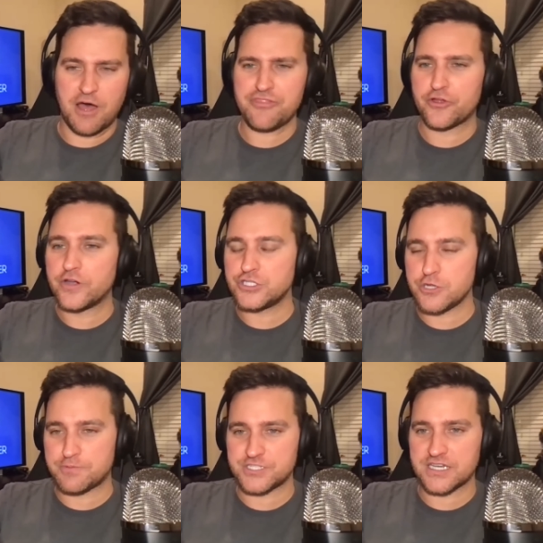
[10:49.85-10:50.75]
A
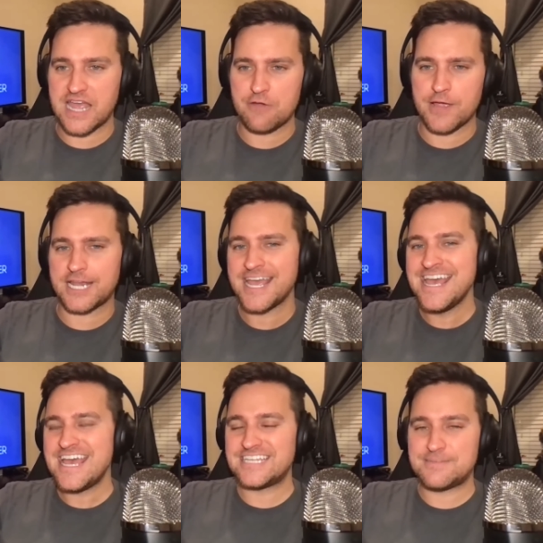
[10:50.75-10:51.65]
32% K rate
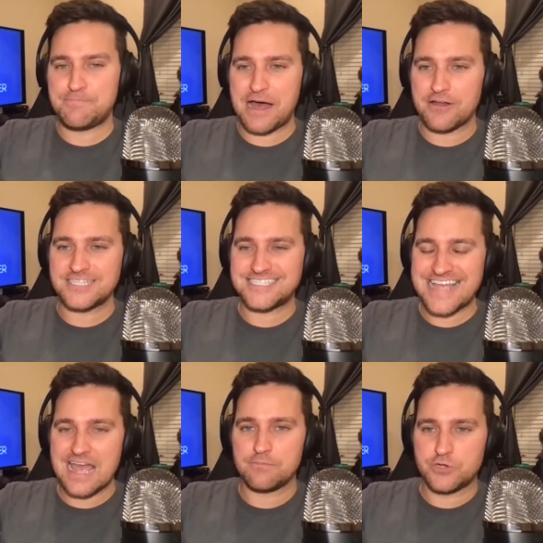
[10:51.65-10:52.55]
is about as
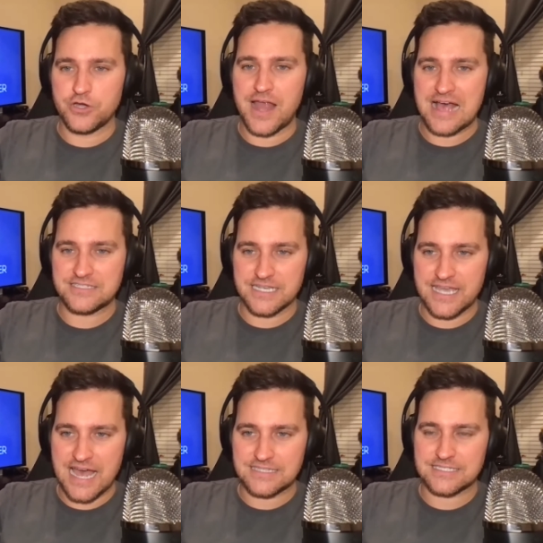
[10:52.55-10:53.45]
damn good as it
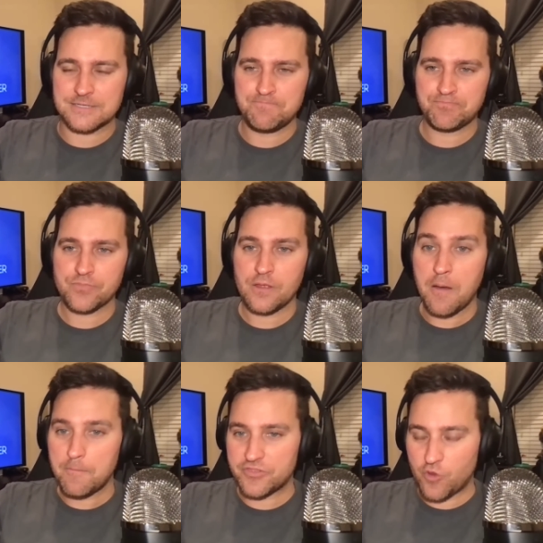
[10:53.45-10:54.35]
gets
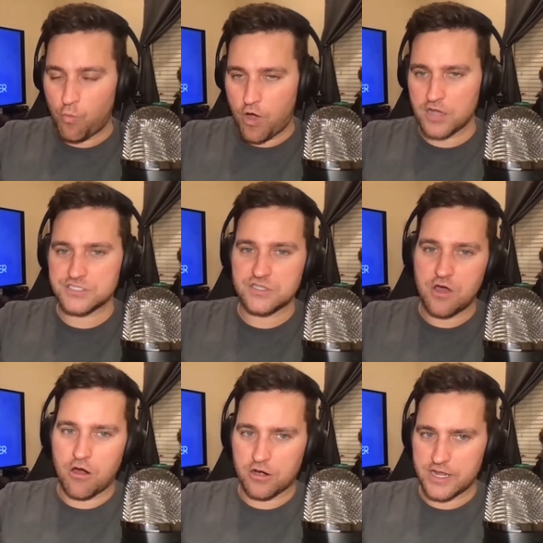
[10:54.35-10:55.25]
but the walks and the
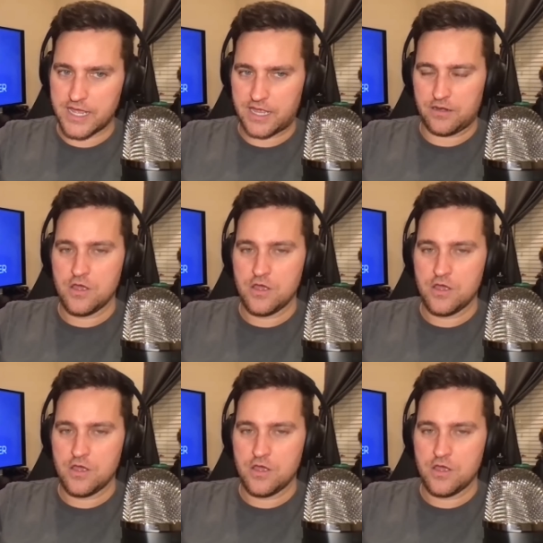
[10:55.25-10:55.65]
hard hit,